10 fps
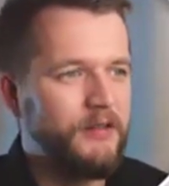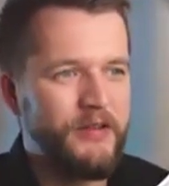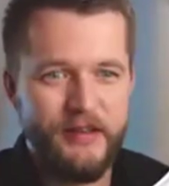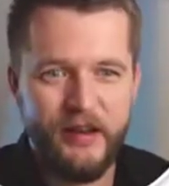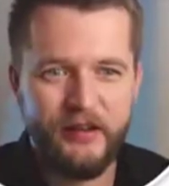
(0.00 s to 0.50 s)

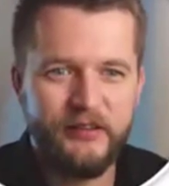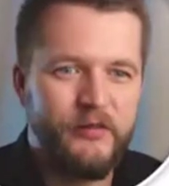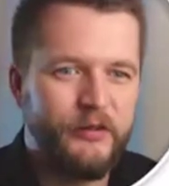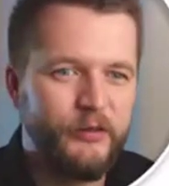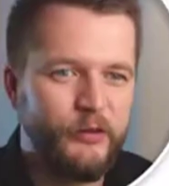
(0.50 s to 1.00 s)
fantastic
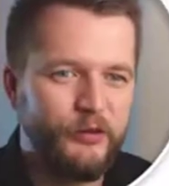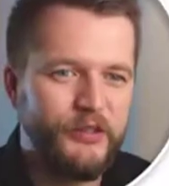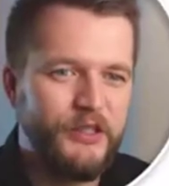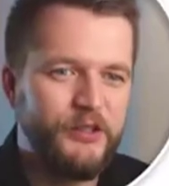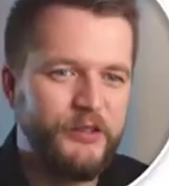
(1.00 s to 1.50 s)

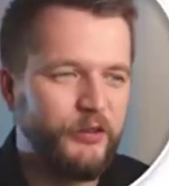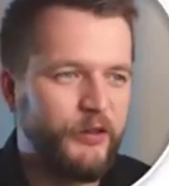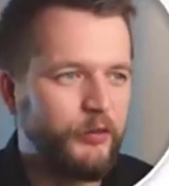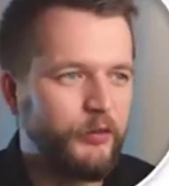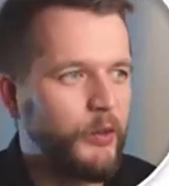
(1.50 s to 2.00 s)
visualizations
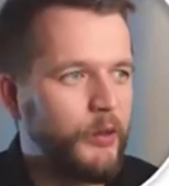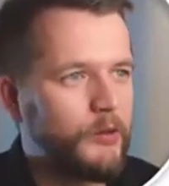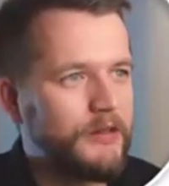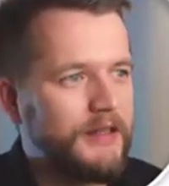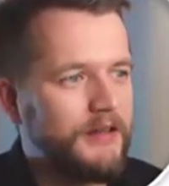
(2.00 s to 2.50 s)
as well.